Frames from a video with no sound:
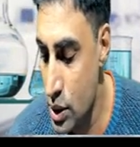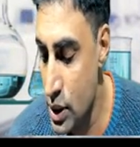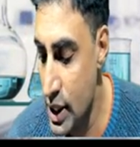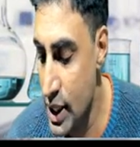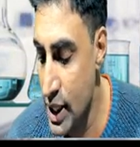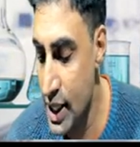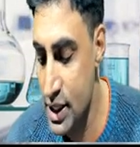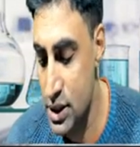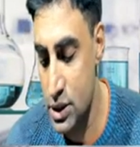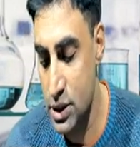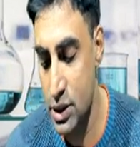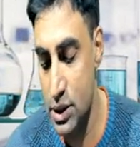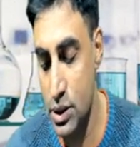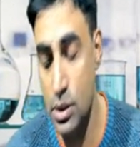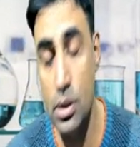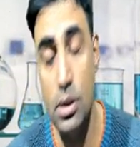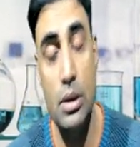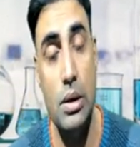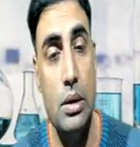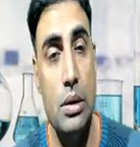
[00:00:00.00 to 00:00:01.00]
acid.
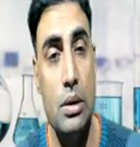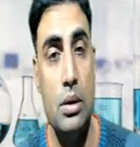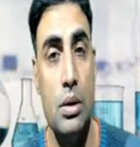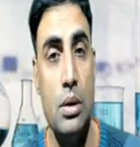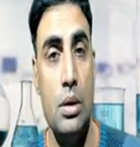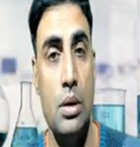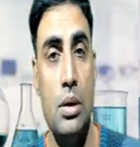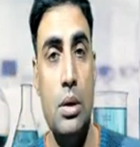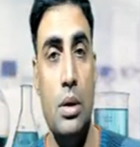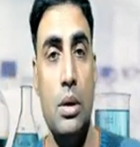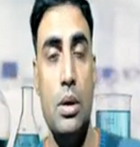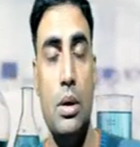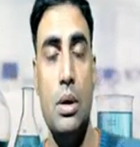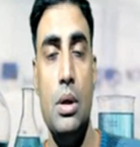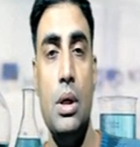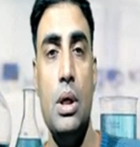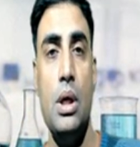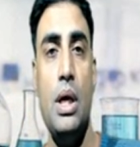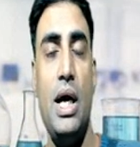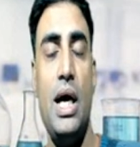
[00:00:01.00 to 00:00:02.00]

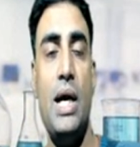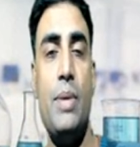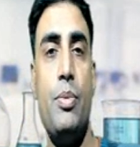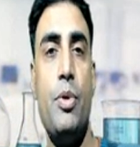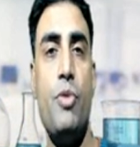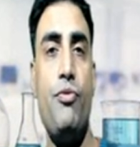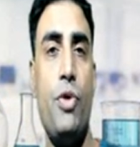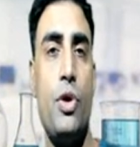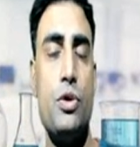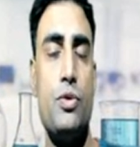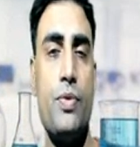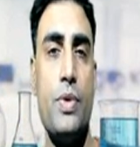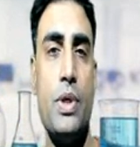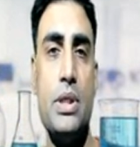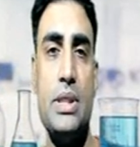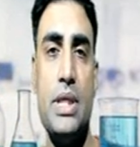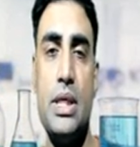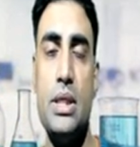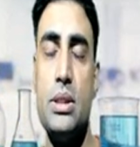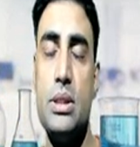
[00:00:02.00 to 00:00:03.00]
Hypophosphorus
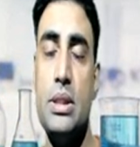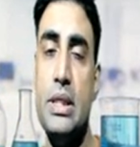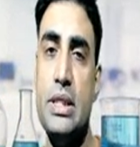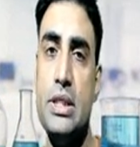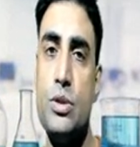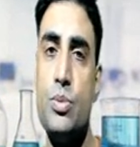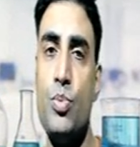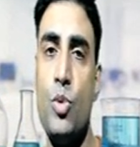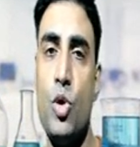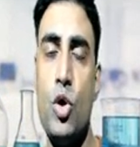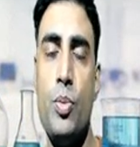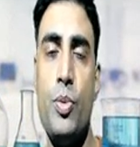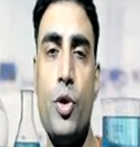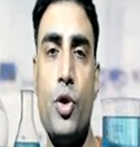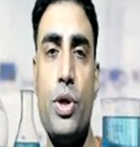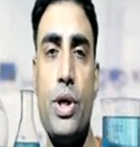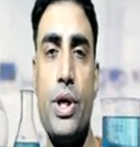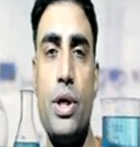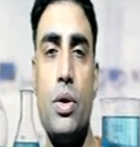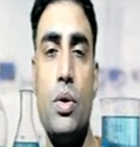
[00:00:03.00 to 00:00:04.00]
is
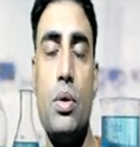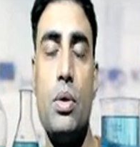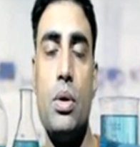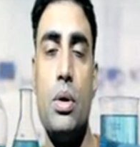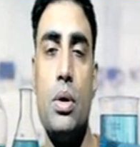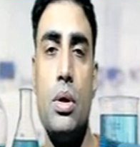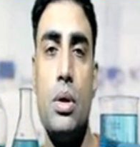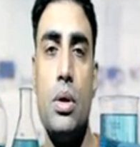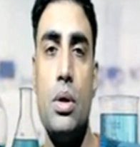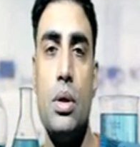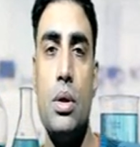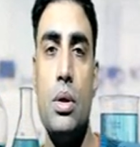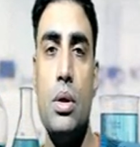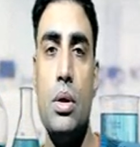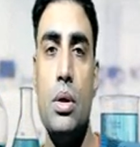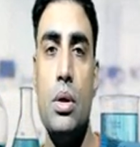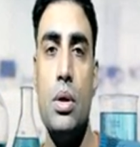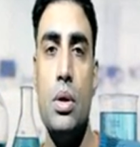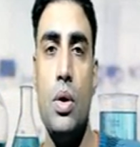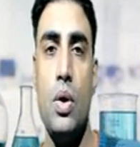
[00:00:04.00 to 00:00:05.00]
monoprotic,
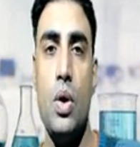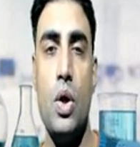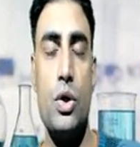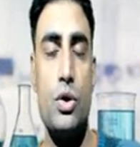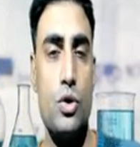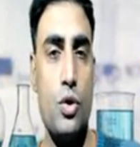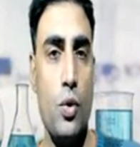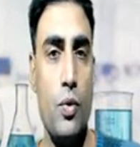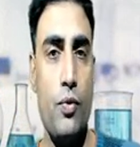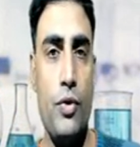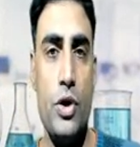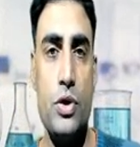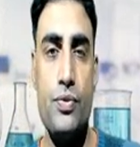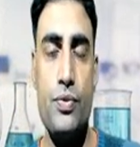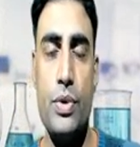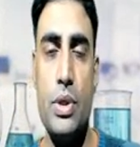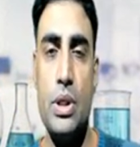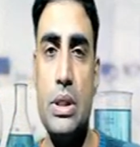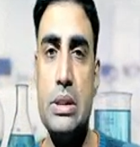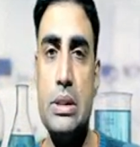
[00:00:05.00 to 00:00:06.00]

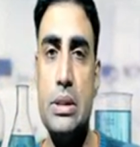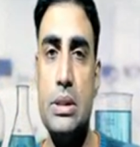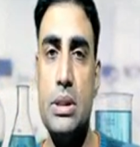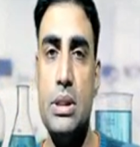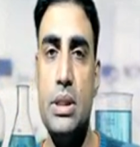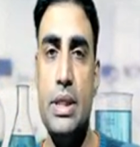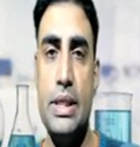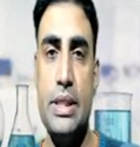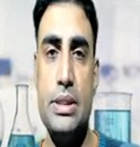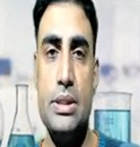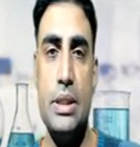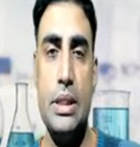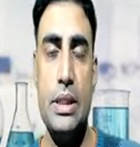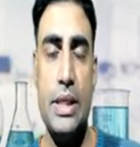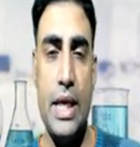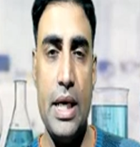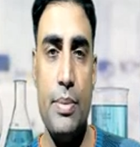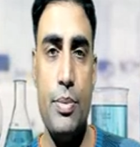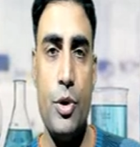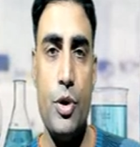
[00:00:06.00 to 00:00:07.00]
orthophosphorus is
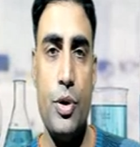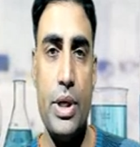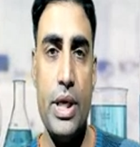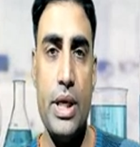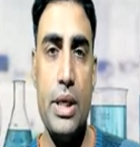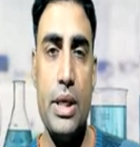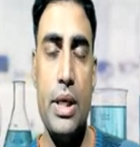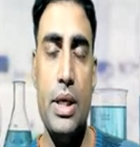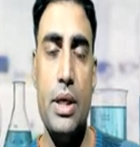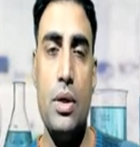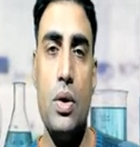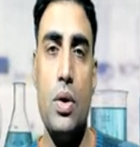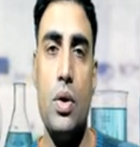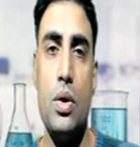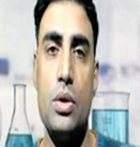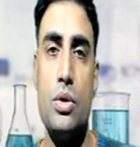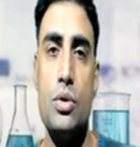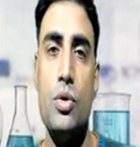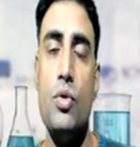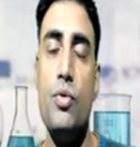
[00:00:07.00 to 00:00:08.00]
diprotic, and
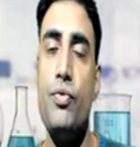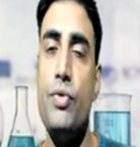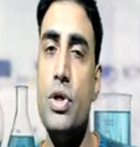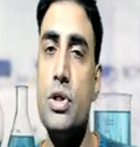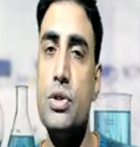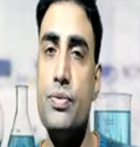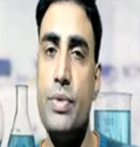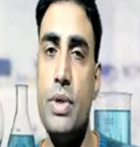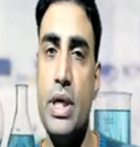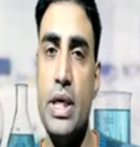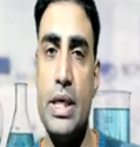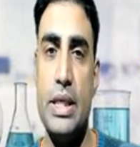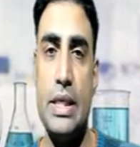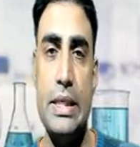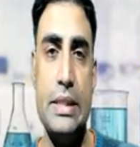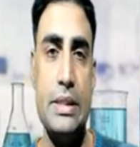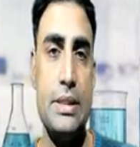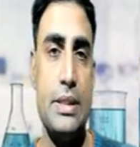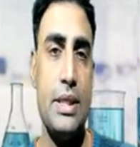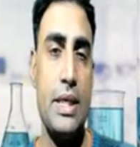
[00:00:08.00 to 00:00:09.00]
orthophosphoric
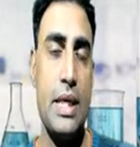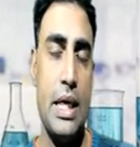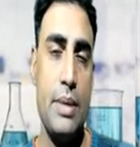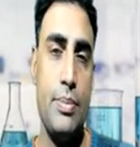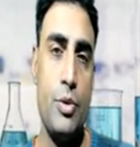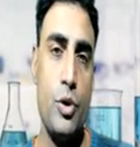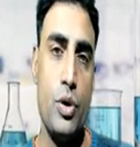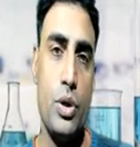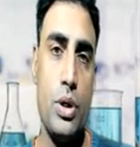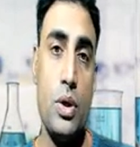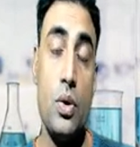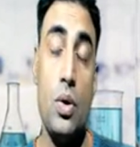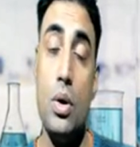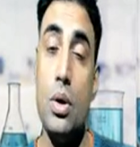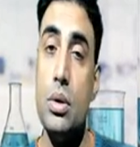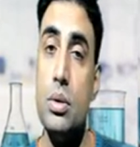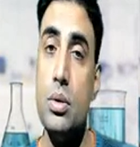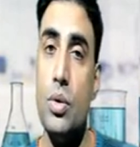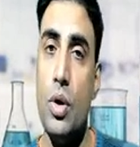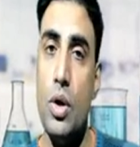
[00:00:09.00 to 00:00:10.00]
is triprotic.
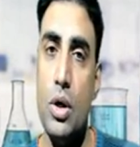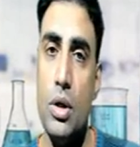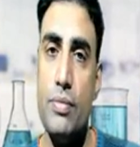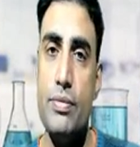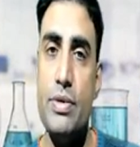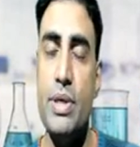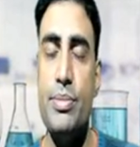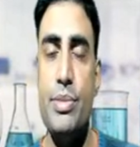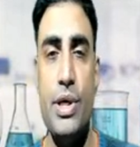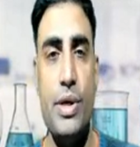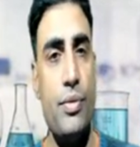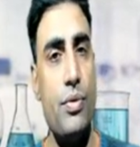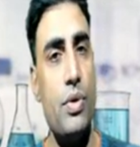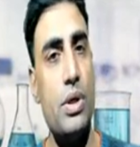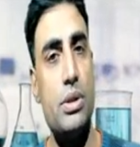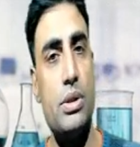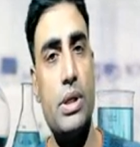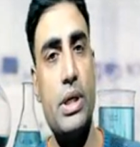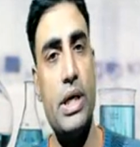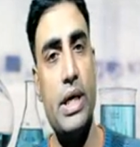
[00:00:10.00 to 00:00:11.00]
Although all of them they have
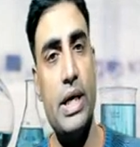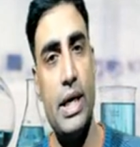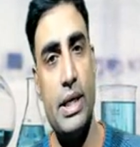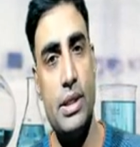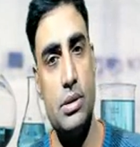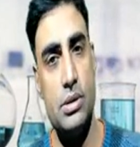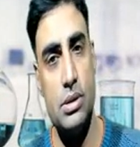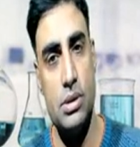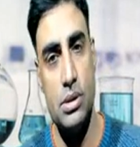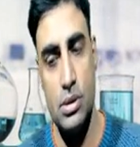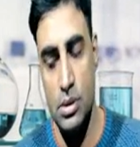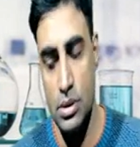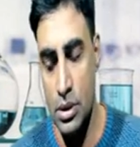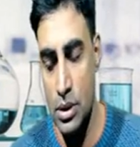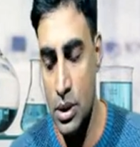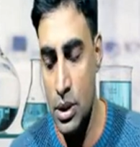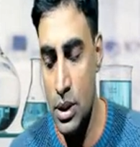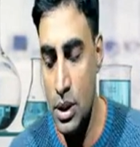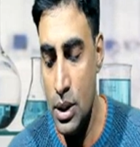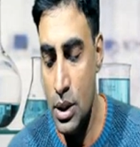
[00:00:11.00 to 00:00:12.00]
got 3 hydrogen.
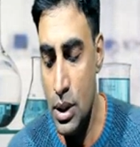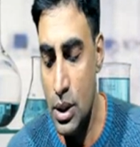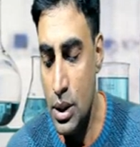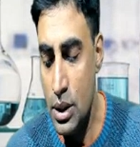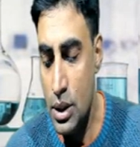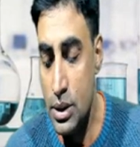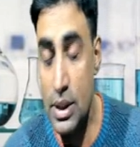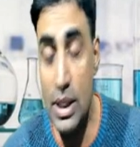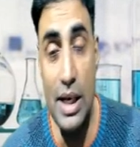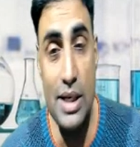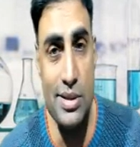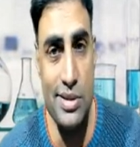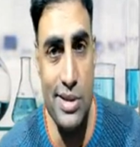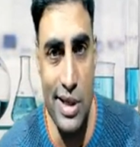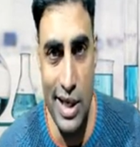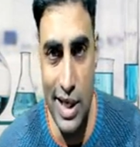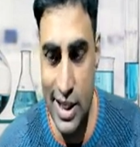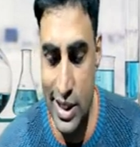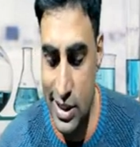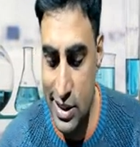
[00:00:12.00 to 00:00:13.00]
The answer
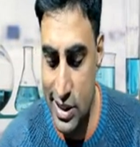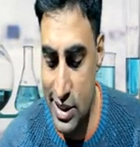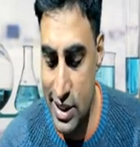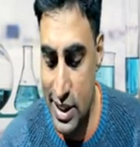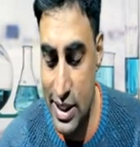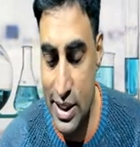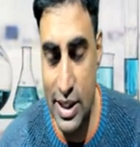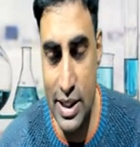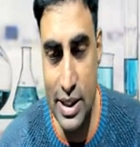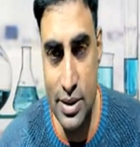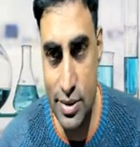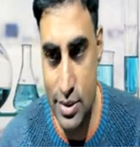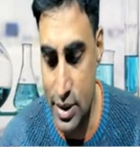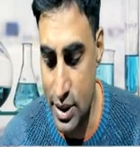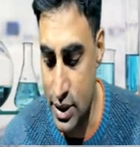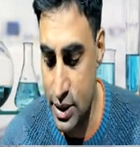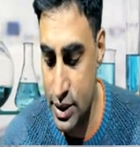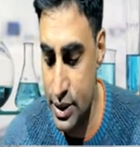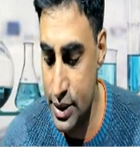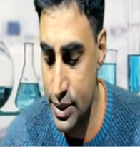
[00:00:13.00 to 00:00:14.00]
lies in their
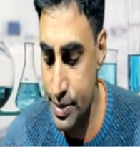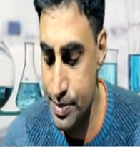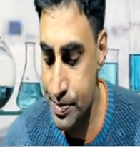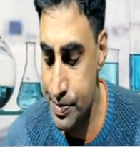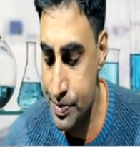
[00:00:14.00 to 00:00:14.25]
structure.